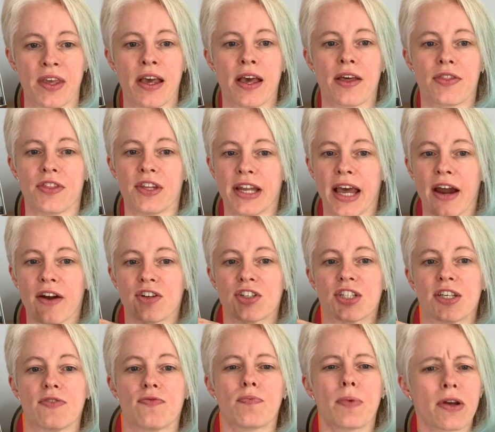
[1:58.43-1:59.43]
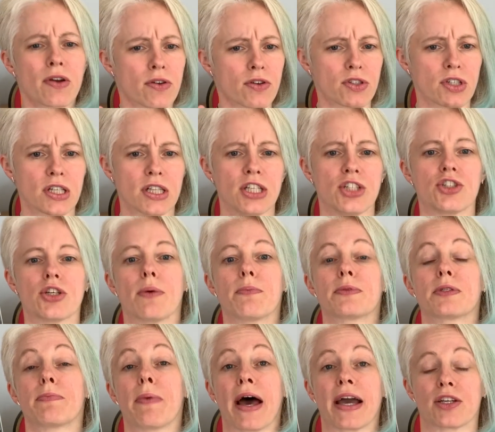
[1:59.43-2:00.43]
The narrative periodically jumps back